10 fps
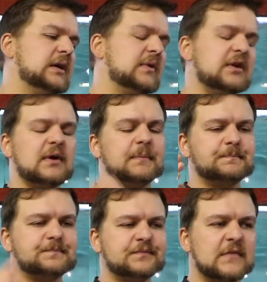Anyway,
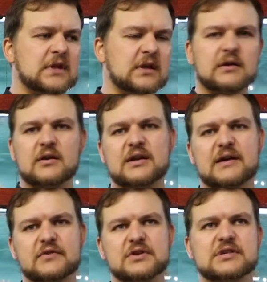there's a lot of
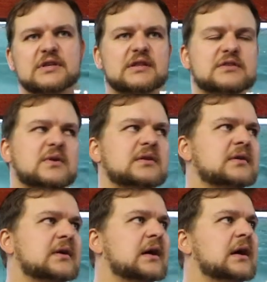diversion in this one.
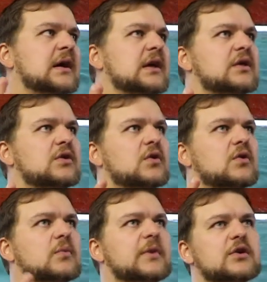
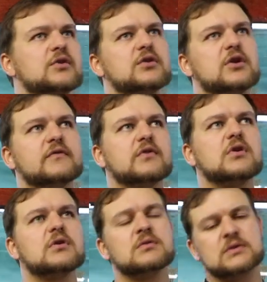Your barracuda
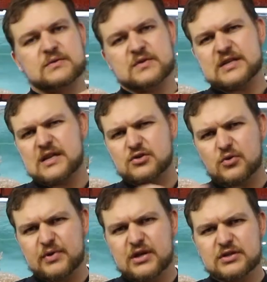overall, as we said,
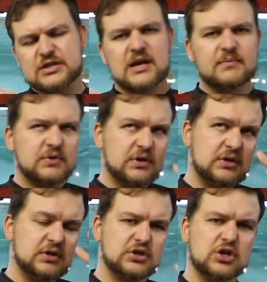torpedo shaped,
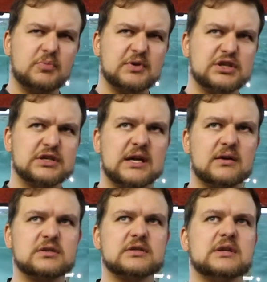sharpish
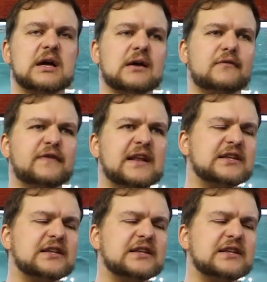snout, fairly